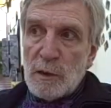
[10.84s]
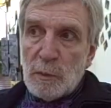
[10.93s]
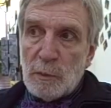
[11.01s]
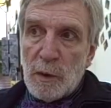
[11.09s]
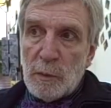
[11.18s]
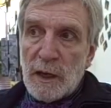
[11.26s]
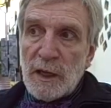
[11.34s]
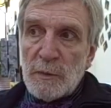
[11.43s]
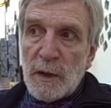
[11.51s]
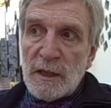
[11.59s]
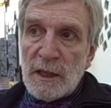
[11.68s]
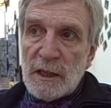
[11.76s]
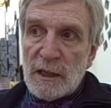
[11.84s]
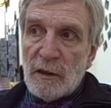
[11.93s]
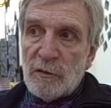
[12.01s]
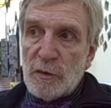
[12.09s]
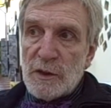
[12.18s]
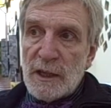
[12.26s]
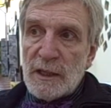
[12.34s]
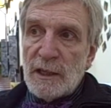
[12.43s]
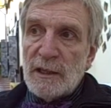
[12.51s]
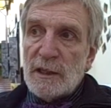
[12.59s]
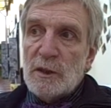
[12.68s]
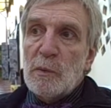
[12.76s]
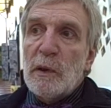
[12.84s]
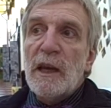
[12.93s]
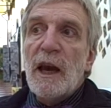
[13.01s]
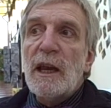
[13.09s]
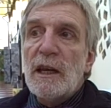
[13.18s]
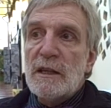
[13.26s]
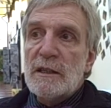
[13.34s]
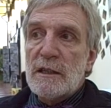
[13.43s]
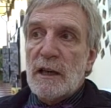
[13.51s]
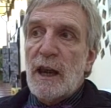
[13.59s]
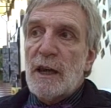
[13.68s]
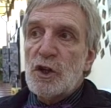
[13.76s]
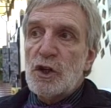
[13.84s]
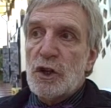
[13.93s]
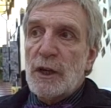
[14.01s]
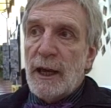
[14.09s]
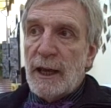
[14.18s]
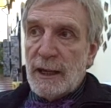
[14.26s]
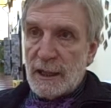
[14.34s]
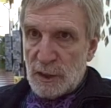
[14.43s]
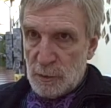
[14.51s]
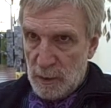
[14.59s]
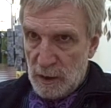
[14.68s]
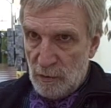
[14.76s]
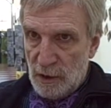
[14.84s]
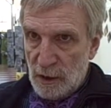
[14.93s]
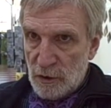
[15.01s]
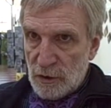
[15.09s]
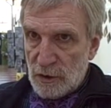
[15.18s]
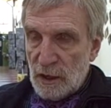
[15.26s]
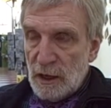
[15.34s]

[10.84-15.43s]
The play space itself was intended to be an installation, an experience.